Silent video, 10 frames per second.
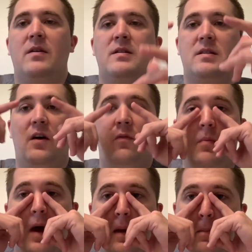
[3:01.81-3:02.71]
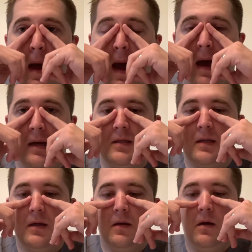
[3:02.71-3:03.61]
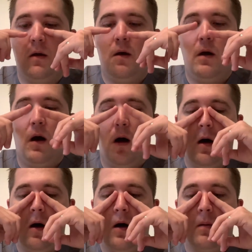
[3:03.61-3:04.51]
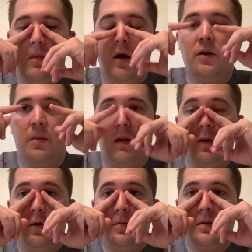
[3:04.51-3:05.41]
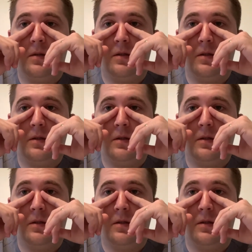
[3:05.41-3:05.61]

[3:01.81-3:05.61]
to stuff my mask under my loupes,